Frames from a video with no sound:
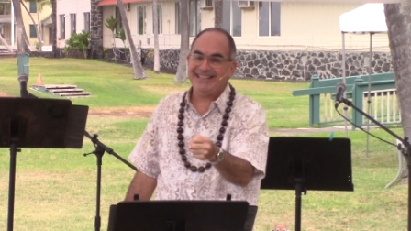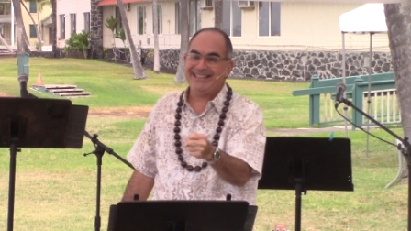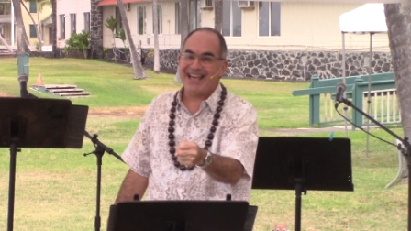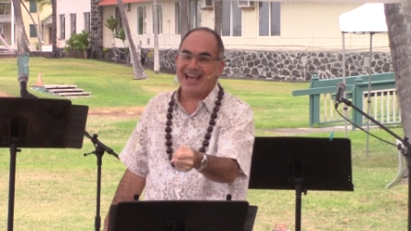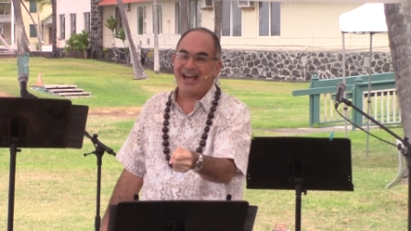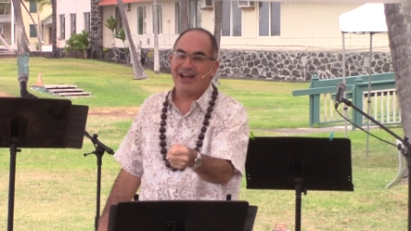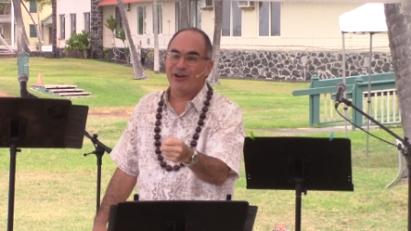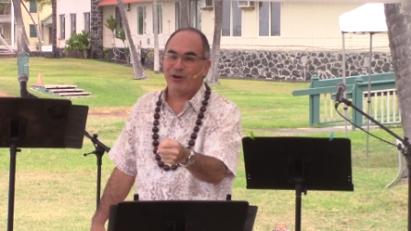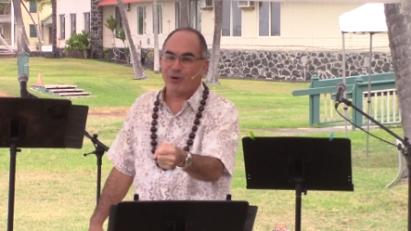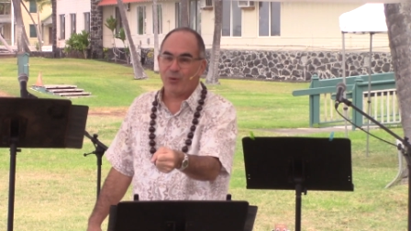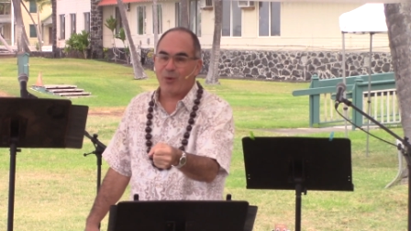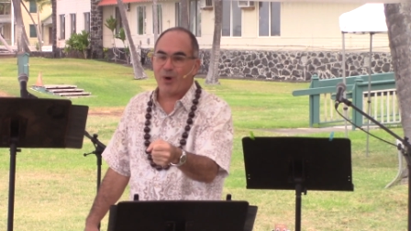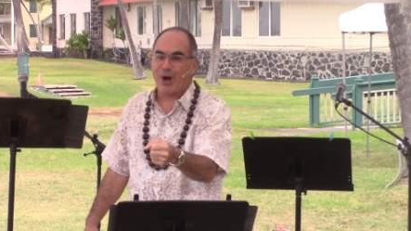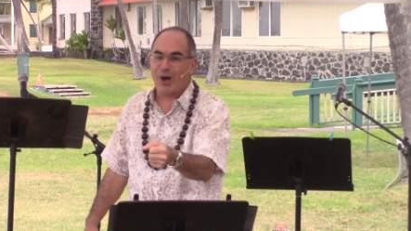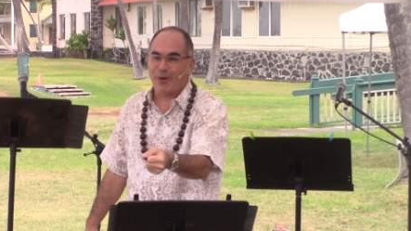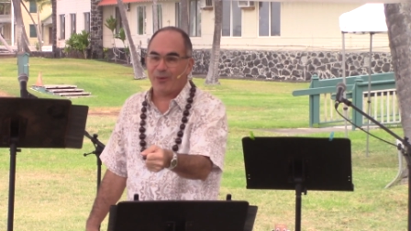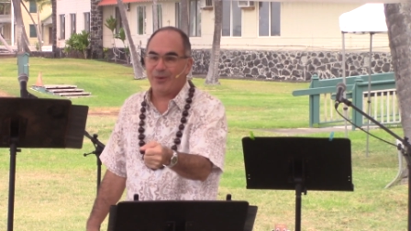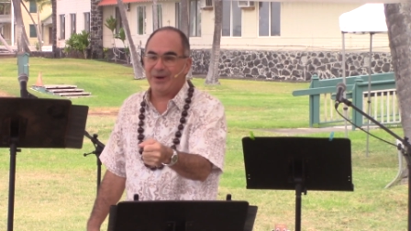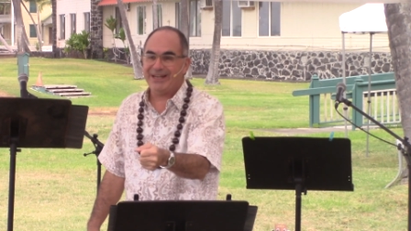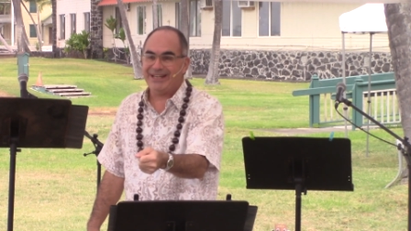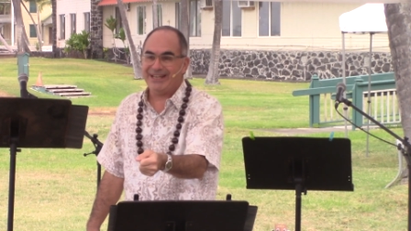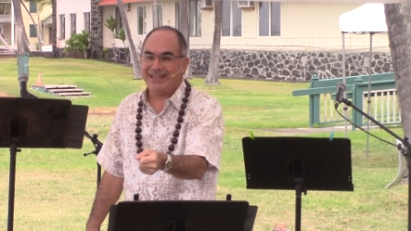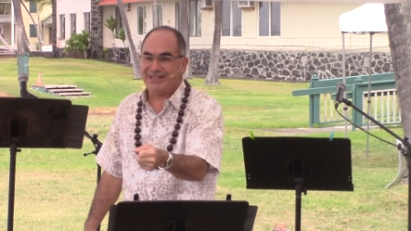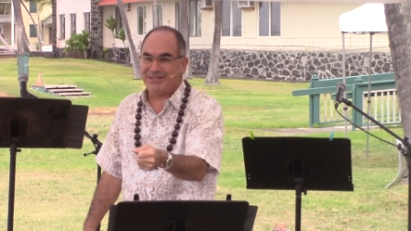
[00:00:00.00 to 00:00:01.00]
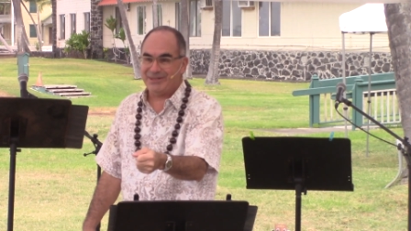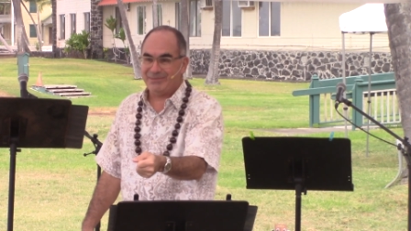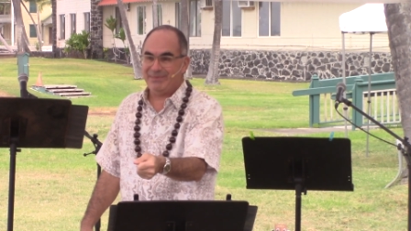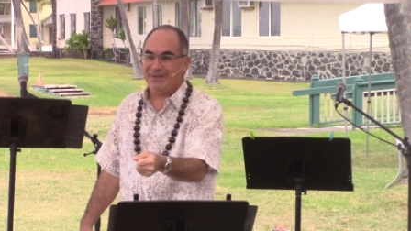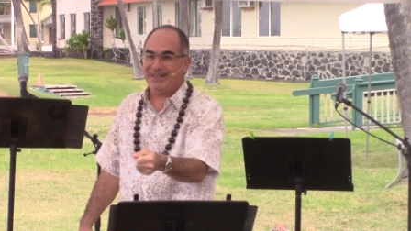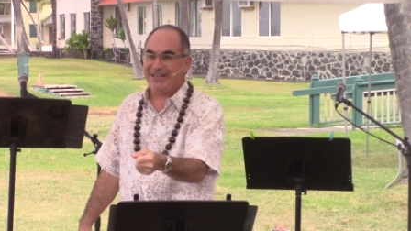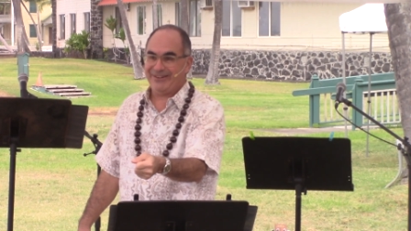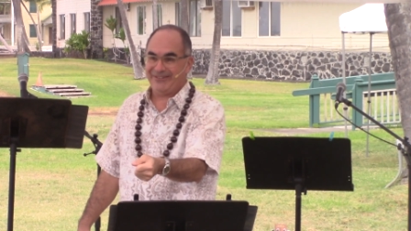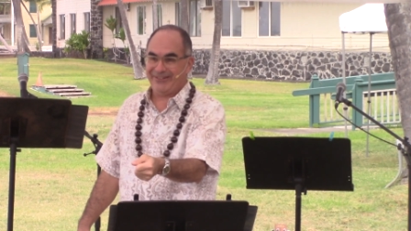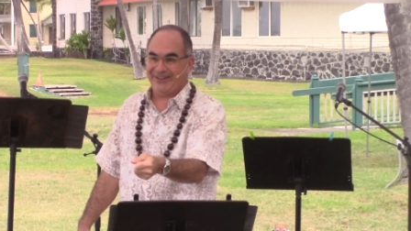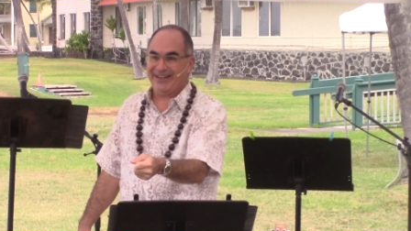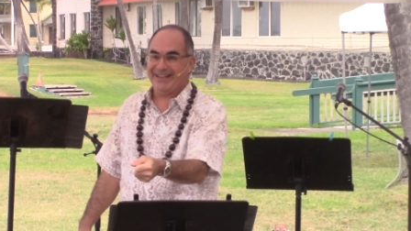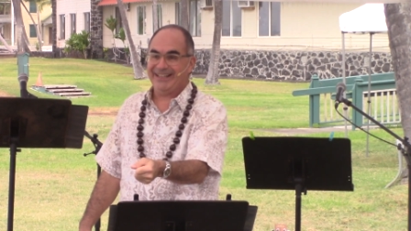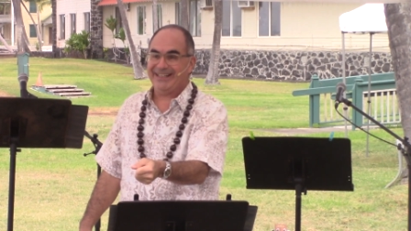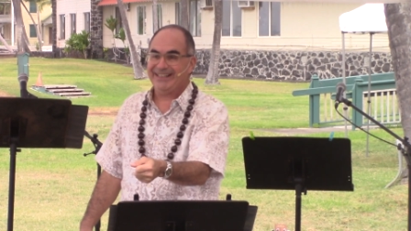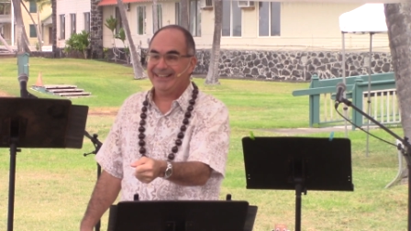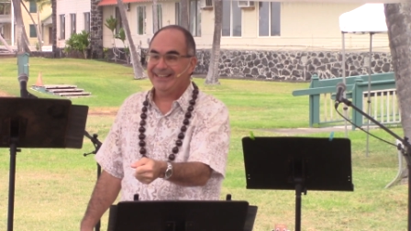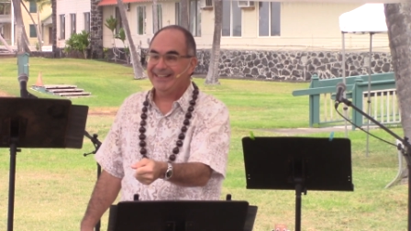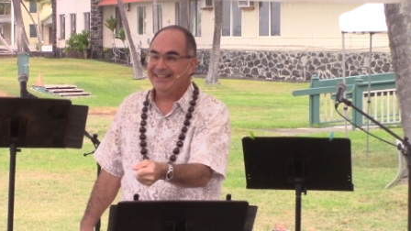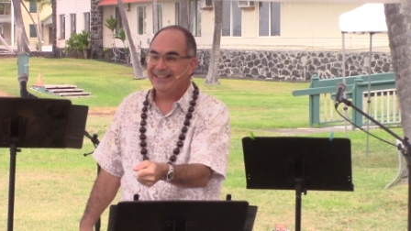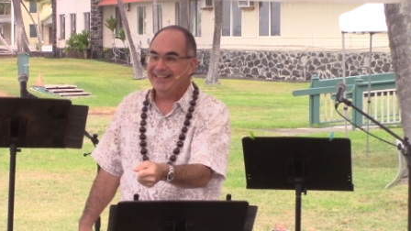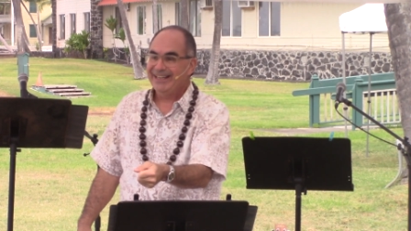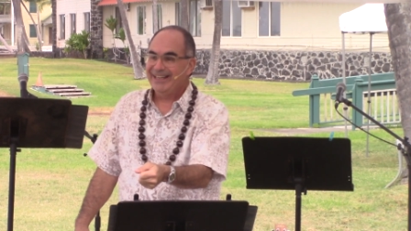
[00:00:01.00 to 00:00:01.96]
it down to where we need to be, right?